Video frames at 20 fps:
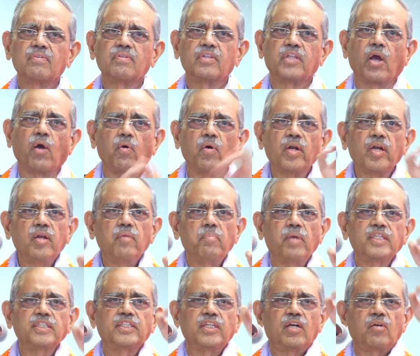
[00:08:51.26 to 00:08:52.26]
they only
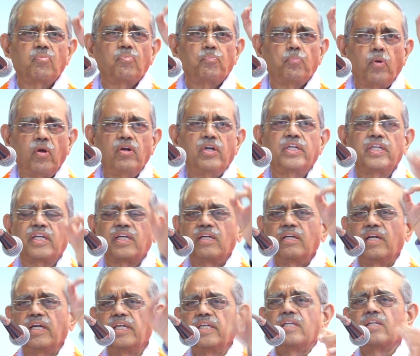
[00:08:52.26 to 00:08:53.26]
mention of
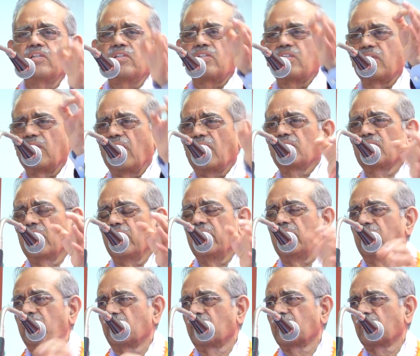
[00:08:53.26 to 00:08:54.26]
political leaders as
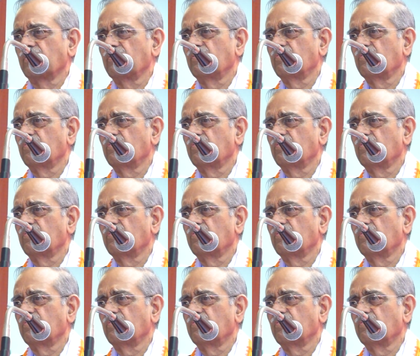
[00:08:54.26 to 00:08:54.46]
leaders,